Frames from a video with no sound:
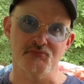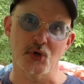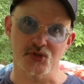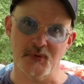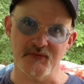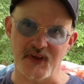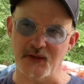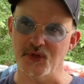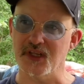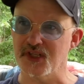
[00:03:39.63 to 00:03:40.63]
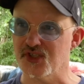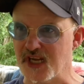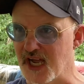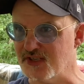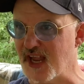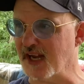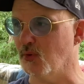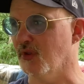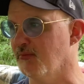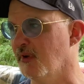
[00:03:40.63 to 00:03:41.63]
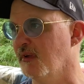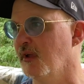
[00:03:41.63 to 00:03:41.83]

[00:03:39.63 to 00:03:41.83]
most of my family, at least contact with them.